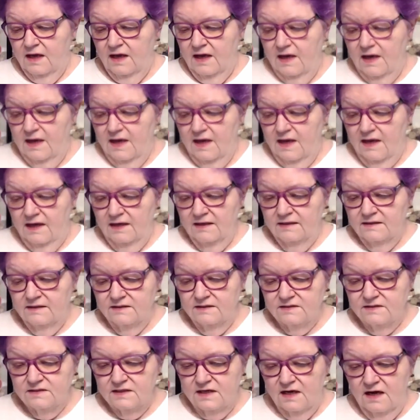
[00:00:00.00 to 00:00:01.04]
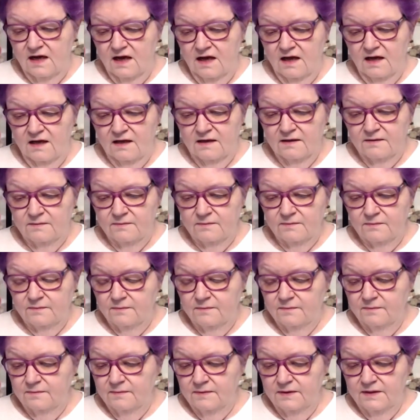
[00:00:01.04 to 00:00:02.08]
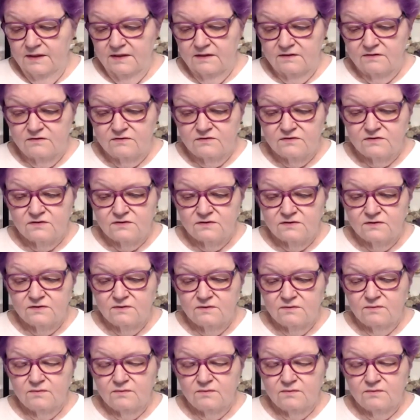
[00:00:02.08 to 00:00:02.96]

And uh, it's